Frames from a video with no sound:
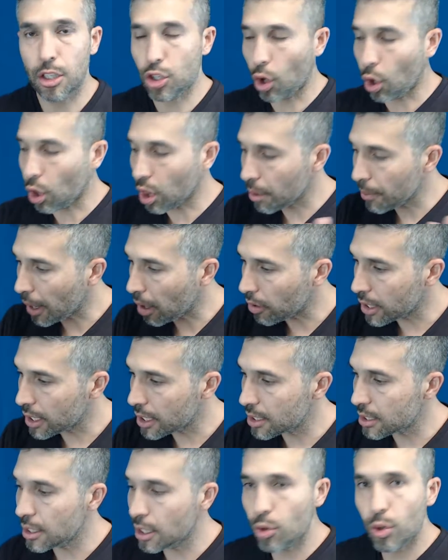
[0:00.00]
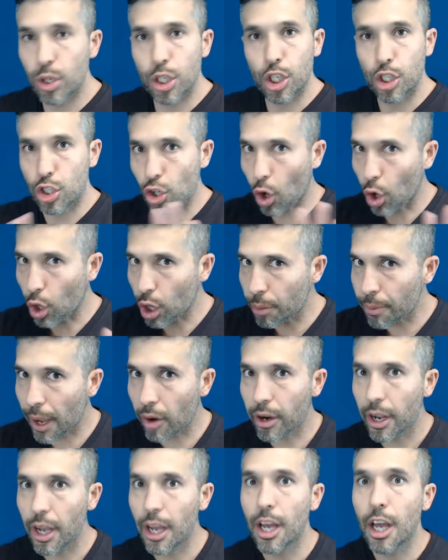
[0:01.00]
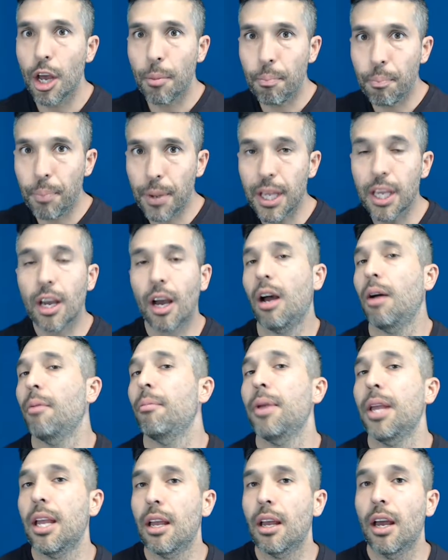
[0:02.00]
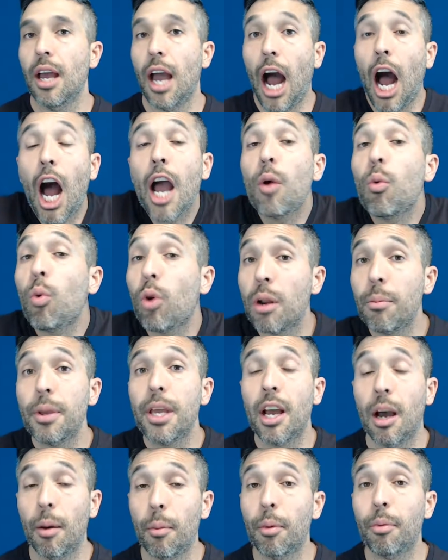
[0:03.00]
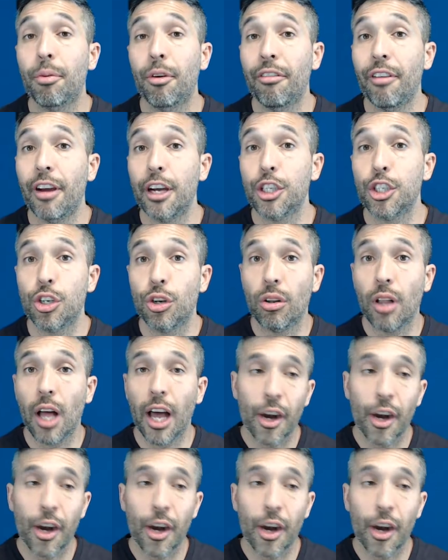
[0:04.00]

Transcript: It's all about continuation. It's all about becoming, I want to become a professional.